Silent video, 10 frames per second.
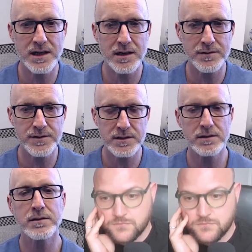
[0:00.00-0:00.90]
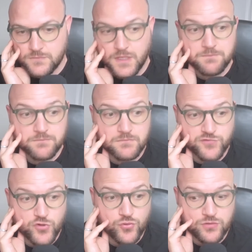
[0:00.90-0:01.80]
tariffs. Yeah,
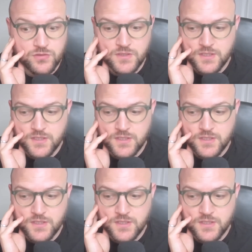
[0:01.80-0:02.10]
for sure.